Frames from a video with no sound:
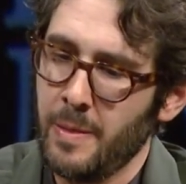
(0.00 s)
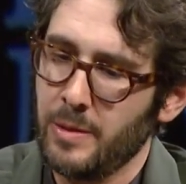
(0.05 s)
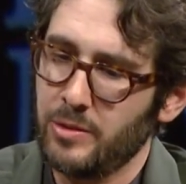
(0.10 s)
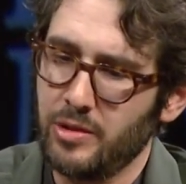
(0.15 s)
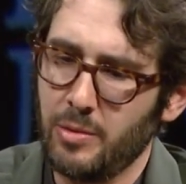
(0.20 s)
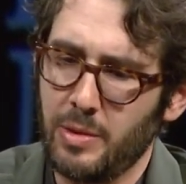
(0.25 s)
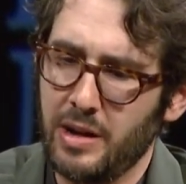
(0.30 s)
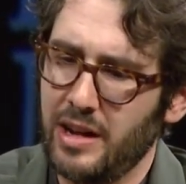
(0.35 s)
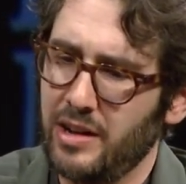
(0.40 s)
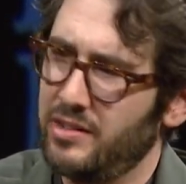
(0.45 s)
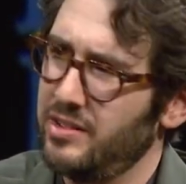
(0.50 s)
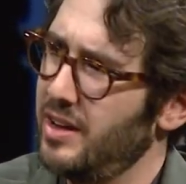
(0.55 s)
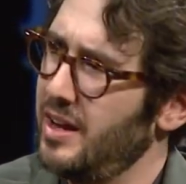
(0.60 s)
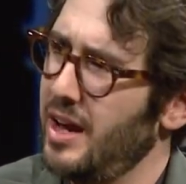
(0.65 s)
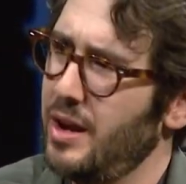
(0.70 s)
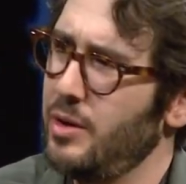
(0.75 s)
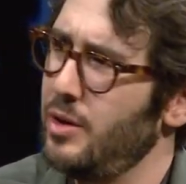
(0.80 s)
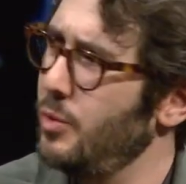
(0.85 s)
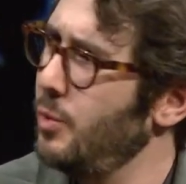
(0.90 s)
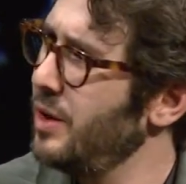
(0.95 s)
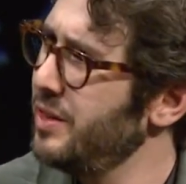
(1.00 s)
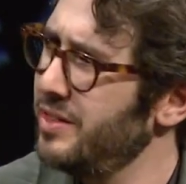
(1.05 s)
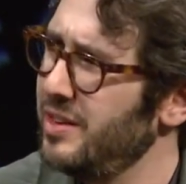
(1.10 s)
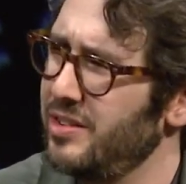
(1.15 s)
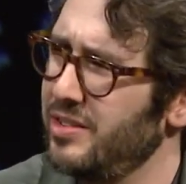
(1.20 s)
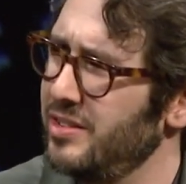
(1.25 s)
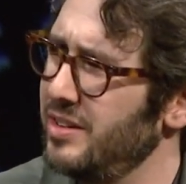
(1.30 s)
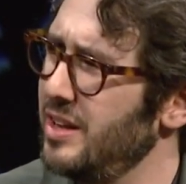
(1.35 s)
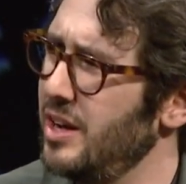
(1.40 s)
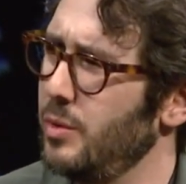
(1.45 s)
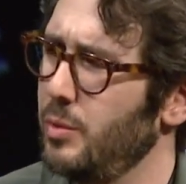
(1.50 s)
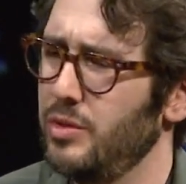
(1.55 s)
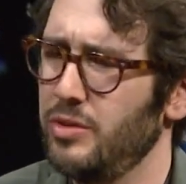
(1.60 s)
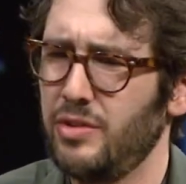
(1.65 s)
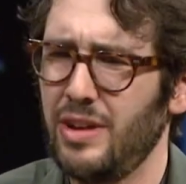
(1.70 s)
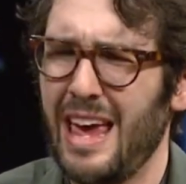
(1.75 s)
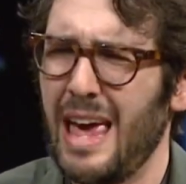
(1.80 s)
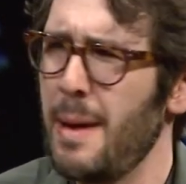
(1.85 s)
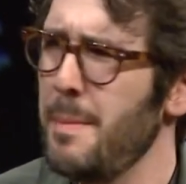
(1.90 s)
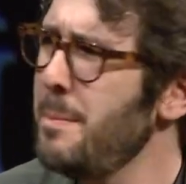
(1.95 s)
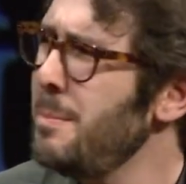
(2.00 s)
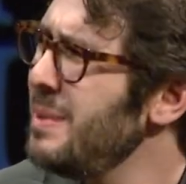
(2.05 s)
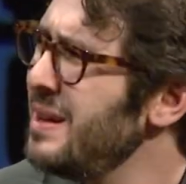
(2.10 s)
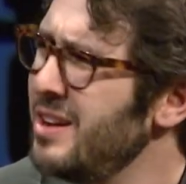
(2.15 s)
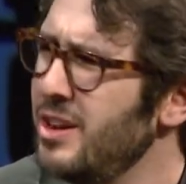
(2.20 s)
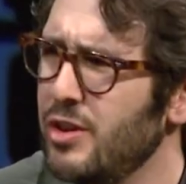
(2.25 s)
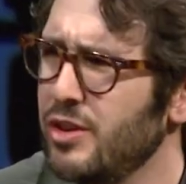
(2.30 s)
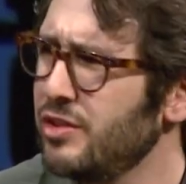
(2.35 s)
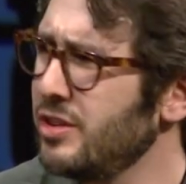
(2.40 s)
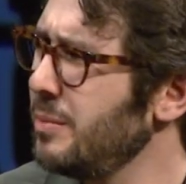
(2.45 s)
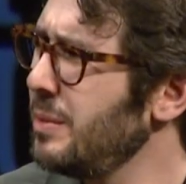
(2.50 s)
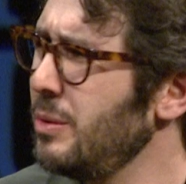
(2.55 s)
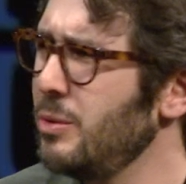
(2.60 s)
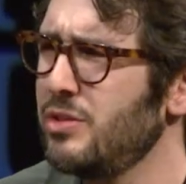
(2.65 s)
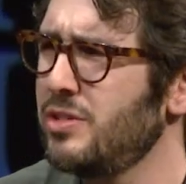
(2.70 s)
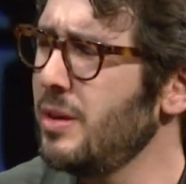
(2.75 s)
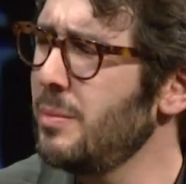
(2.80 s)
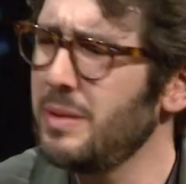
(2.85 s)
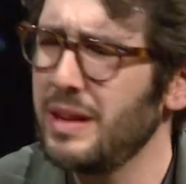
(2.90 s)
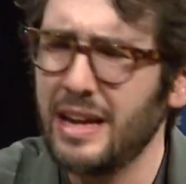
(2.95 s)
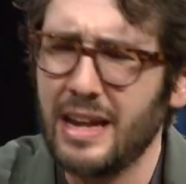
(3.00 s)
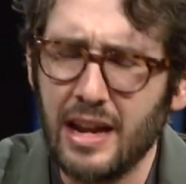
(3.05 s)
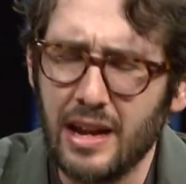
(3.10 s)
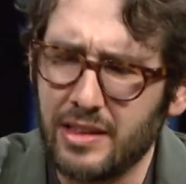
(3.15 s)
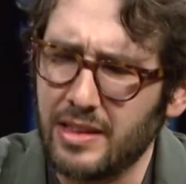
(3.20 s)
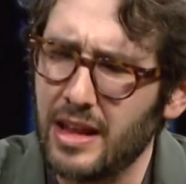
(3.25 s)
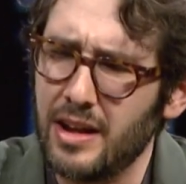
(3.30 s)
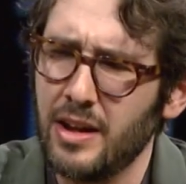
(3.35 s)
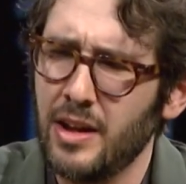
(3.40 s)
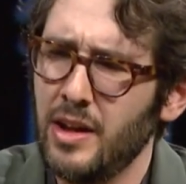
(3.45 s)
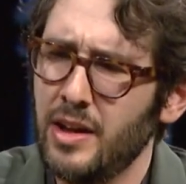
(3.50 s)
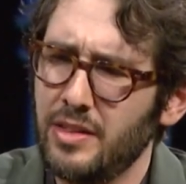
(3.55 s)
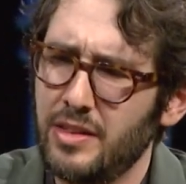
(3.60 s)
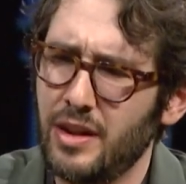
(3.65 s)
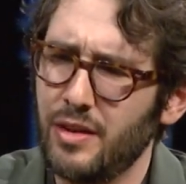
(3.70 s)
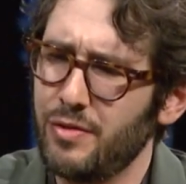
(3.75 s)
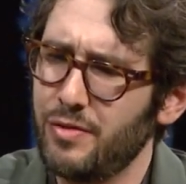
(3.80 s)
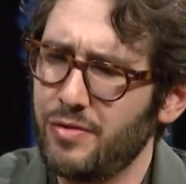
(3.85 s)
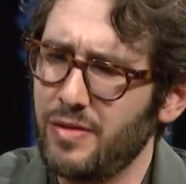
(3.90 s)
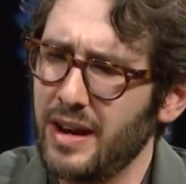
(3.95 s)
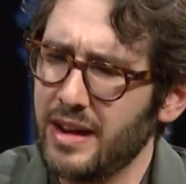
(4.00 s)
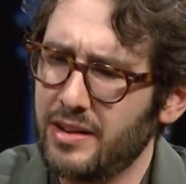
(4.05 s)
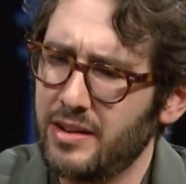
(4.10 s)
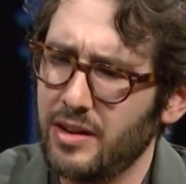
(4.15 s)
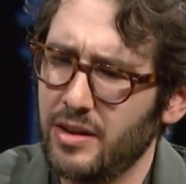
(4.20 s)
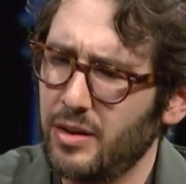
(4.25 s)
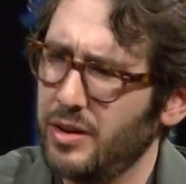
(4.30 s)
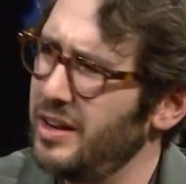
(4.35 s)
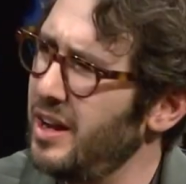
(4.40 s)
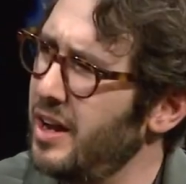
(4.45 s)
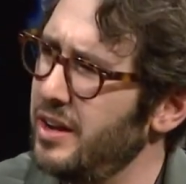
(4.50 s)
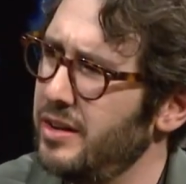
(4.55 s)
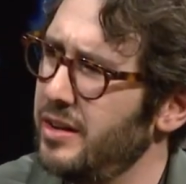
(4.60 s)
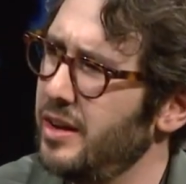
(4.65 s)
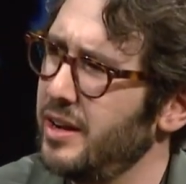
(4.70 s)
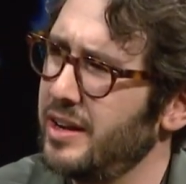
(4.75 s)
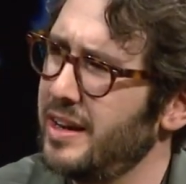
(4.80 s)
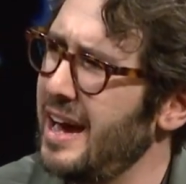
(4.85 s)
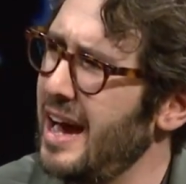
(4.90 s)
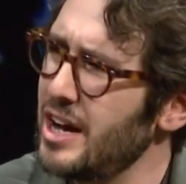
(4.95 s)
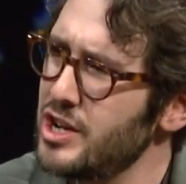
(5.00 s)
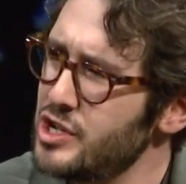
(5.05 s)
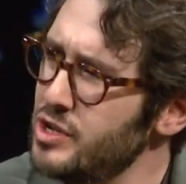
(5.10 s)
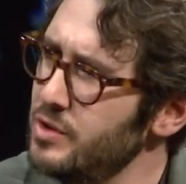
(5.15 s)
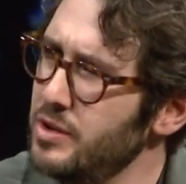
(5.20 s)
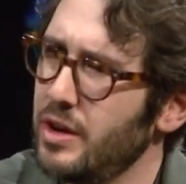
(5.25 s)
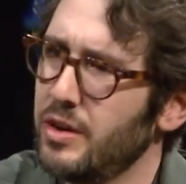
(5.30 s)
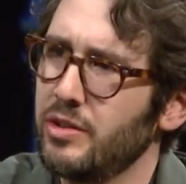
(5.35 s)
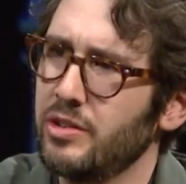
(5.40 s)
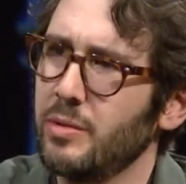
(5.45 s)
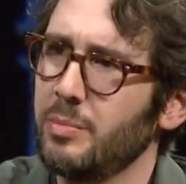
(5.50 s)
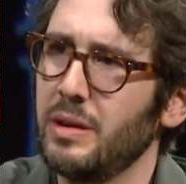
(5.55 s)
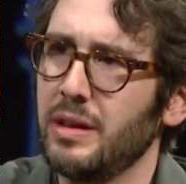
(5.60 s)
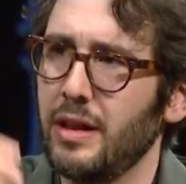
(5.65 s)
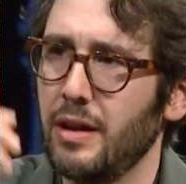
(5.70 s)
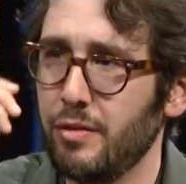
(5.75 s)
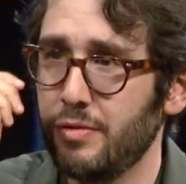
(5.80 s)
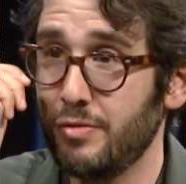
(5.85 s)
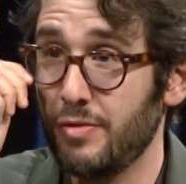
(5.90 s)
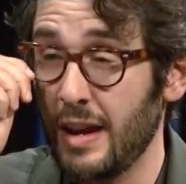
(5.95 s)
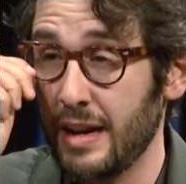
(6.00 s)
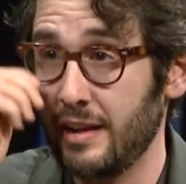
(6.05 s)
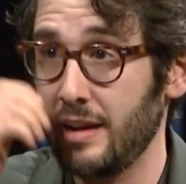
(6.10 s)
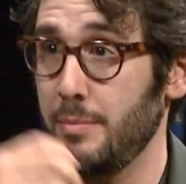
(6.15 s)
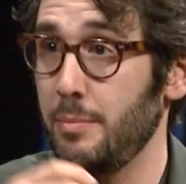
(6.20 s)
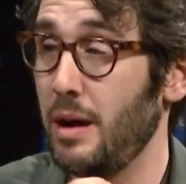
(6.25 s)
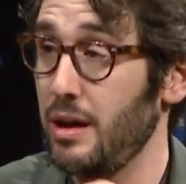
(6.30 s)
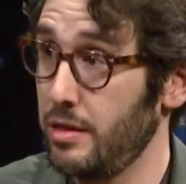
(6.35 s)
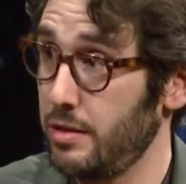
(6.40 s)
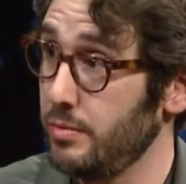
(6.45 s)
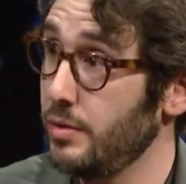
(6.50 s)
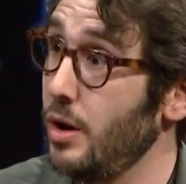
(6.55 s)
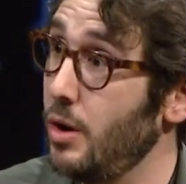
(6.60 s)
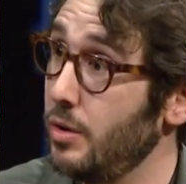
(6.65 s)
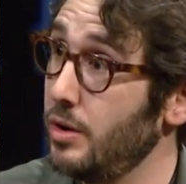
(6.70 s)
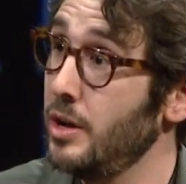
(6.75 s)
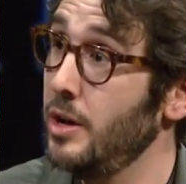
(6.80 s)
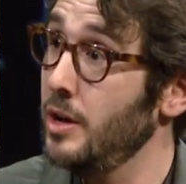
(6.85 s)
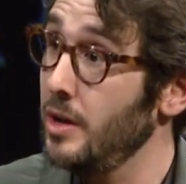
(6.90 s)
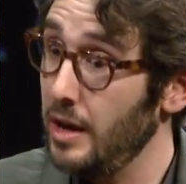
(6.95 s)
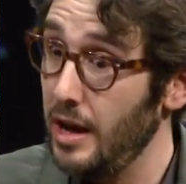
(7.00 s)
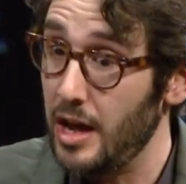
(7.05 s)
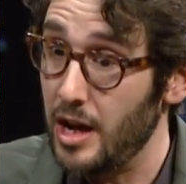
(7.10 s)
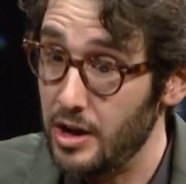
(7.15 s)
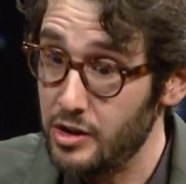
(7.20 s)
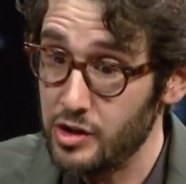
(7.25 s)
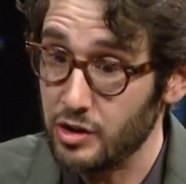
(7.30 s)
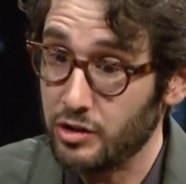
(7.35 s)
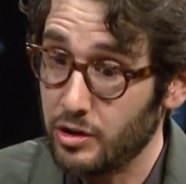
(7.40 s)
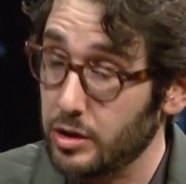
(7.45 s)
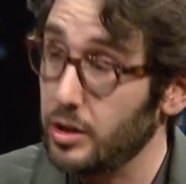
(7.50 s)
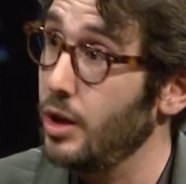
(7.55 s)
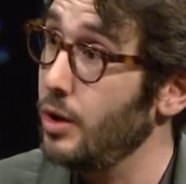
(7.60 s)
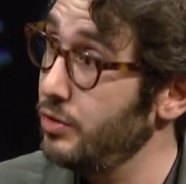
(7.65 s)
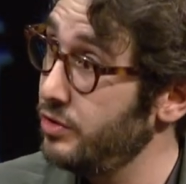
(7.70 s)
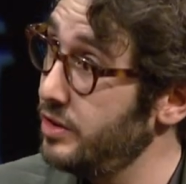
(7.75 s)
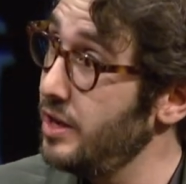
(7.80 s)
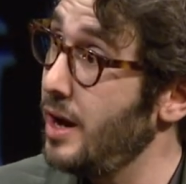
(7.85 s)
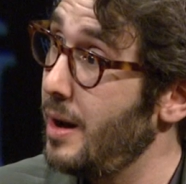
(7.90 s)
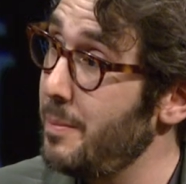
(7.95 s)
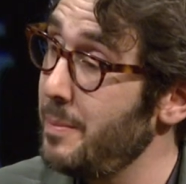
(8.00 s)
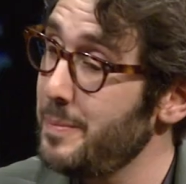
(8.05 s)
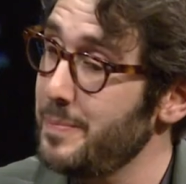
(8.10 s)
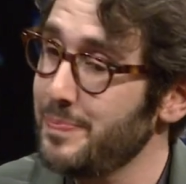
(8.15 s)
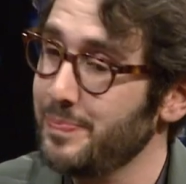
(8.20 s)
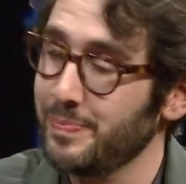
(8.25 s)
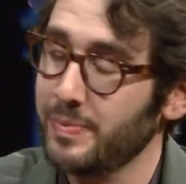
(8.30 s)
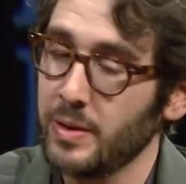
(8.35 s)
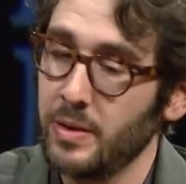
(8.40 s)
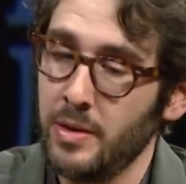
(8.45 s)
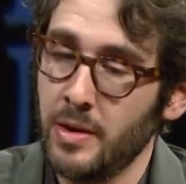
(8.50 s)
somebody had said, hey, we want this, and there was hemp in it or something. It was something in it that, that affected, a, a cashew nut or something that affected my throat, and it just closed up.